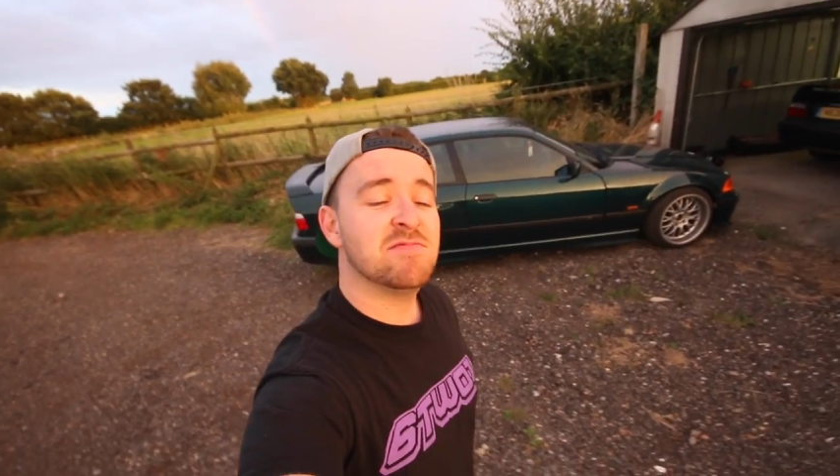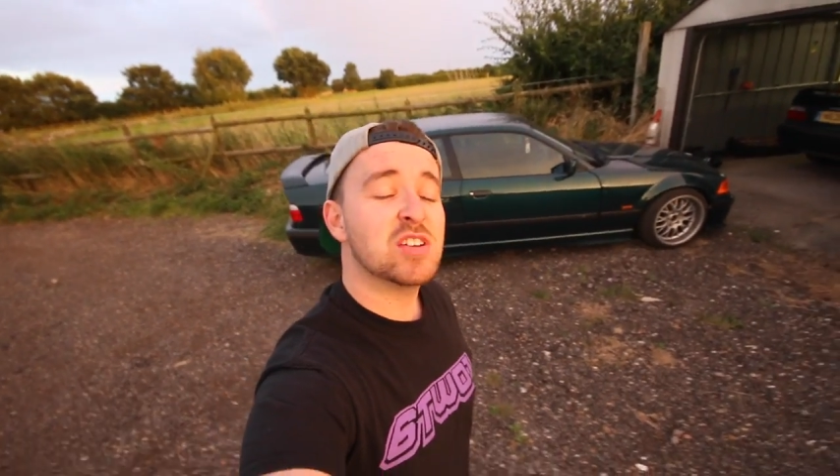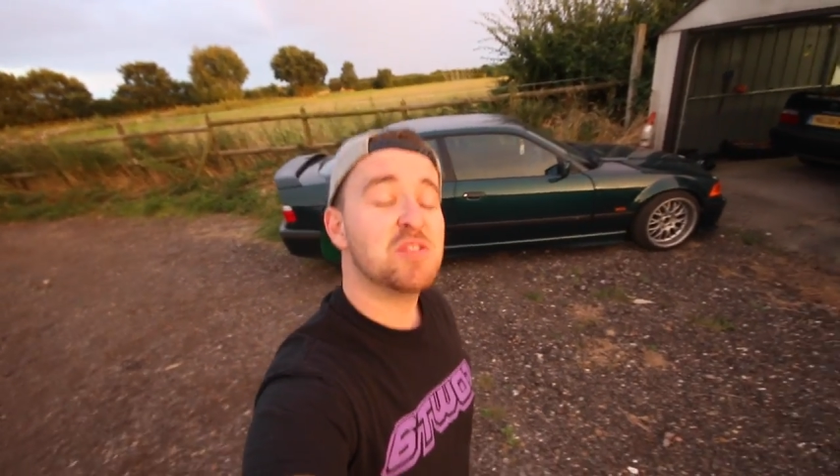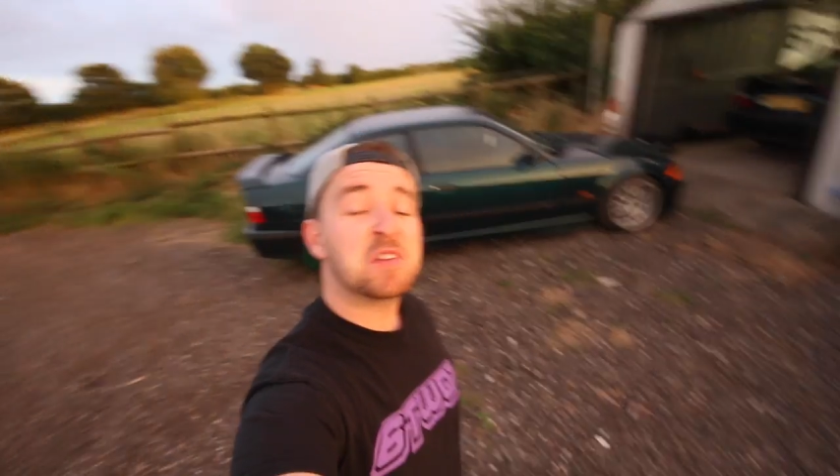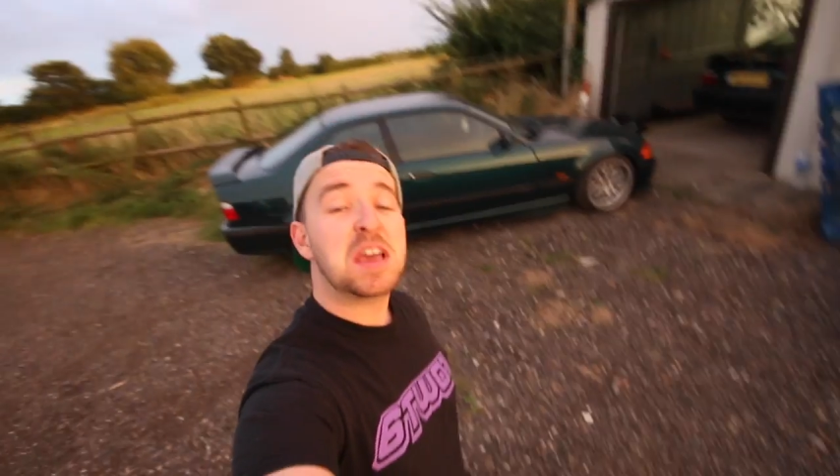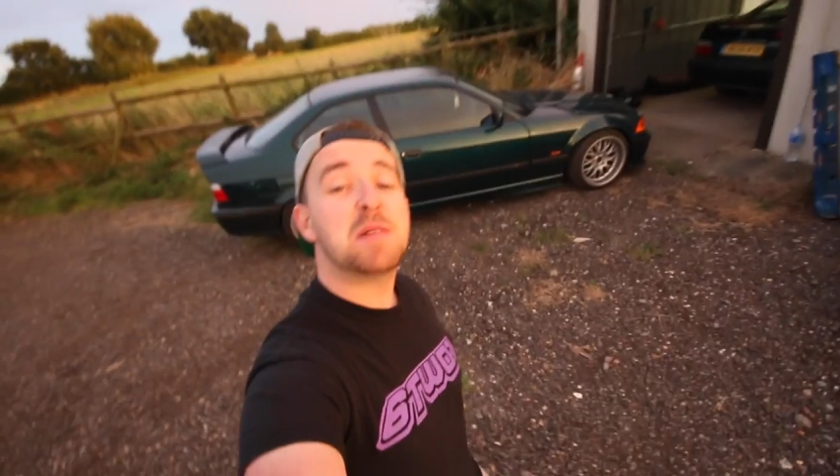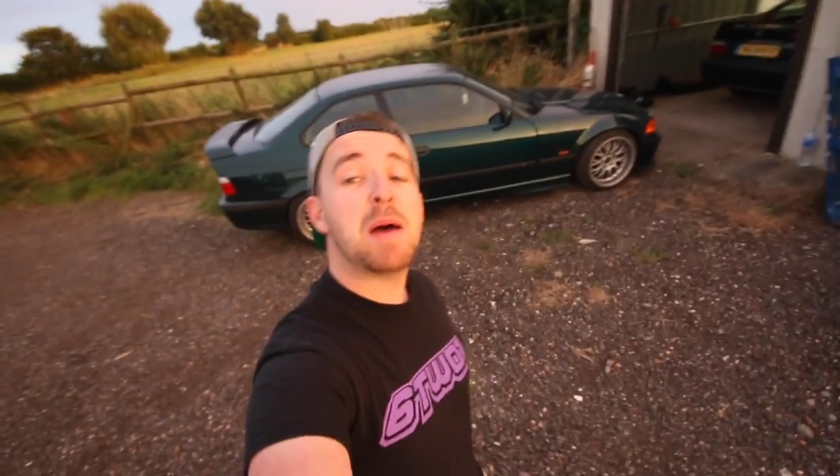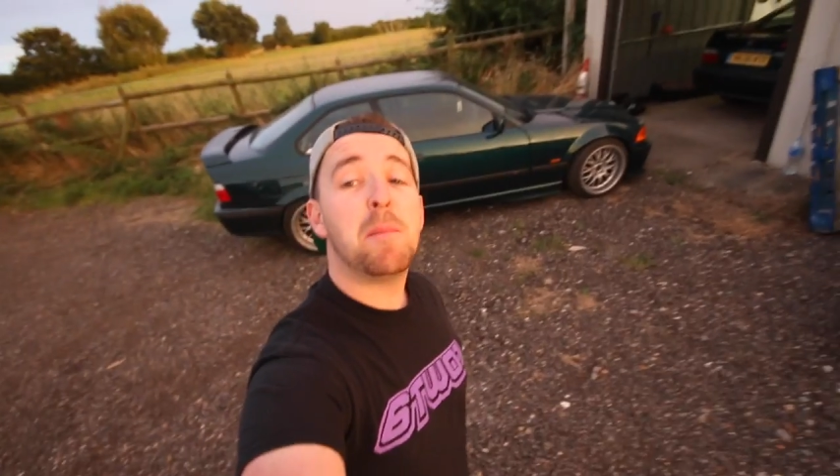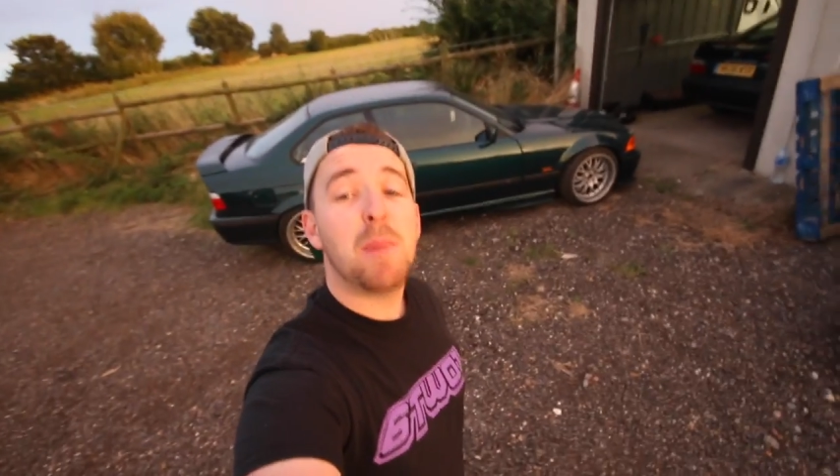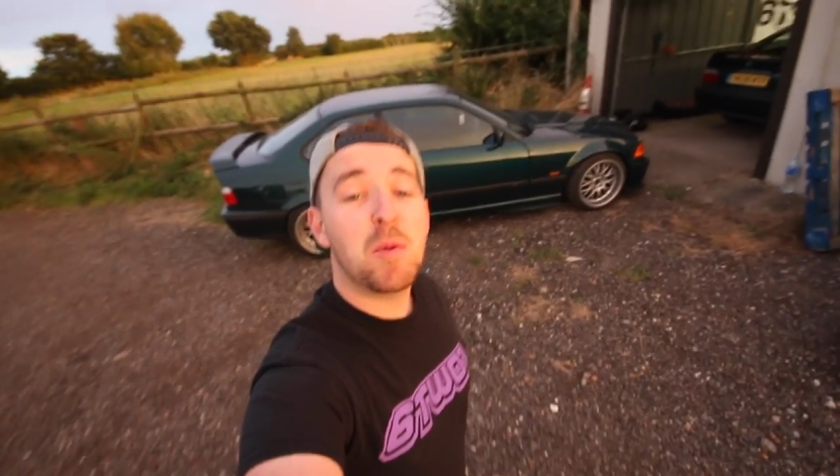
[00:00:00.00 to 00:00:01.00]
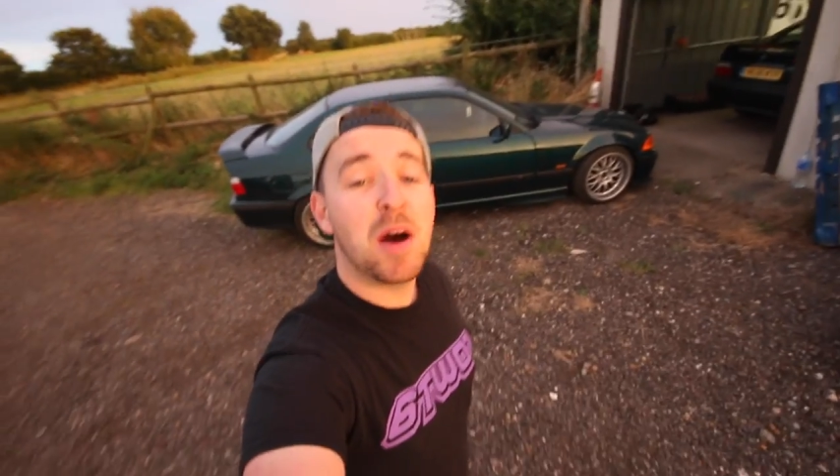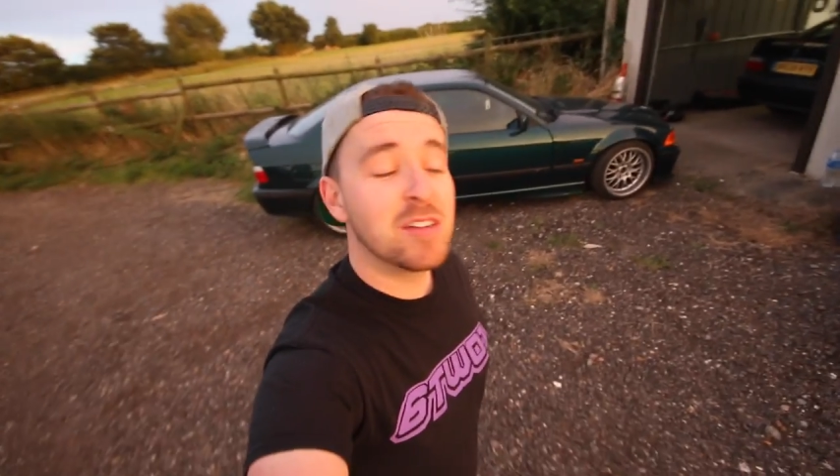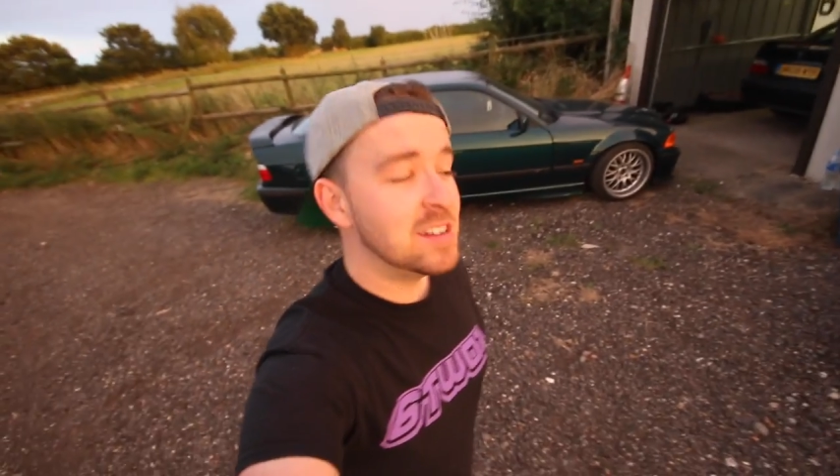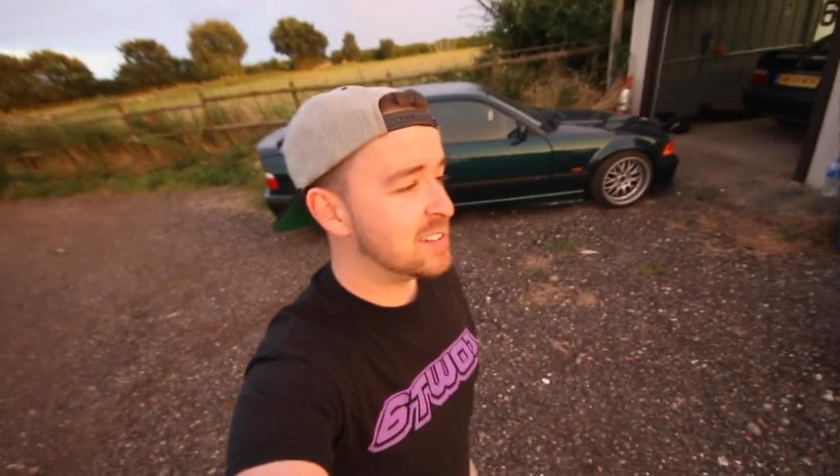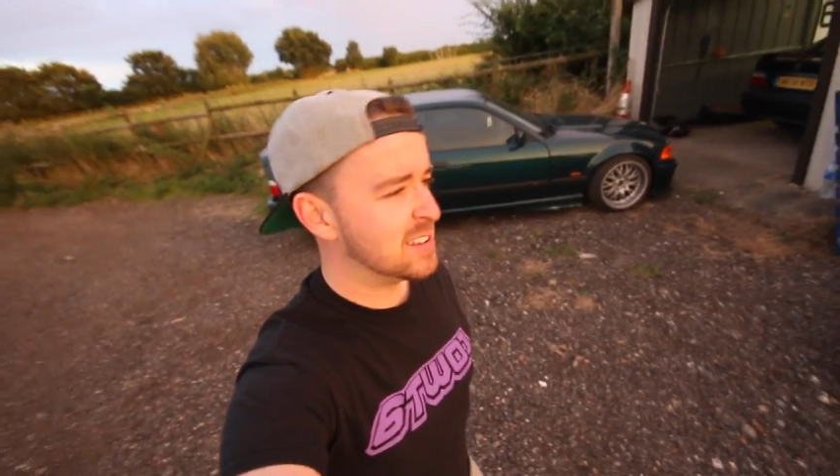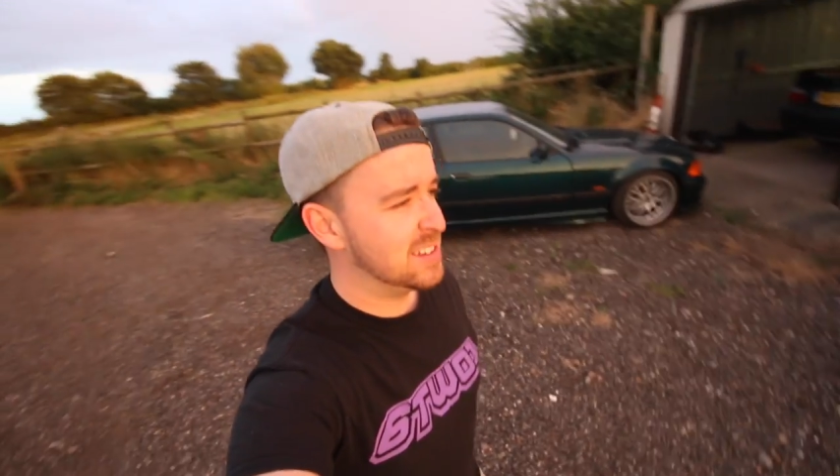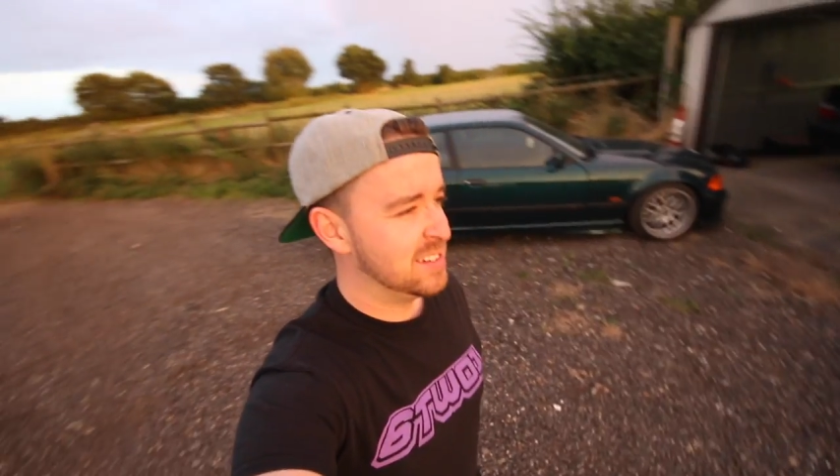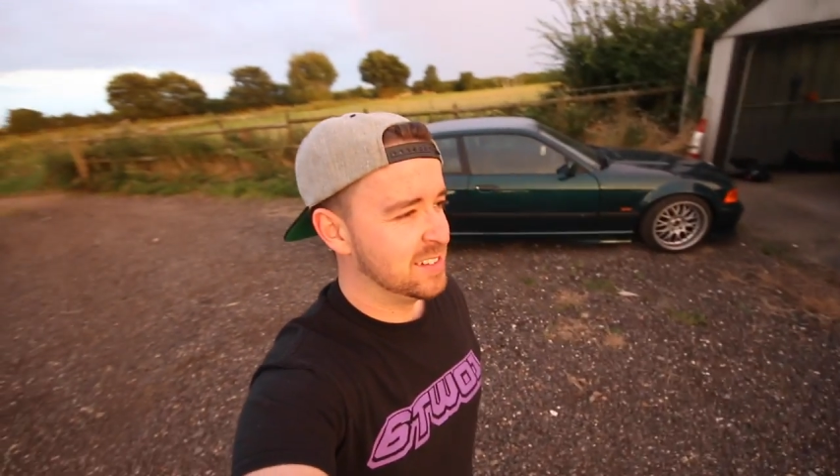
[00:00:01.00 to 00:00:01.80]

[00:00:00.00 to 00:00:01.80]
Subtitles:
just forget about my worries.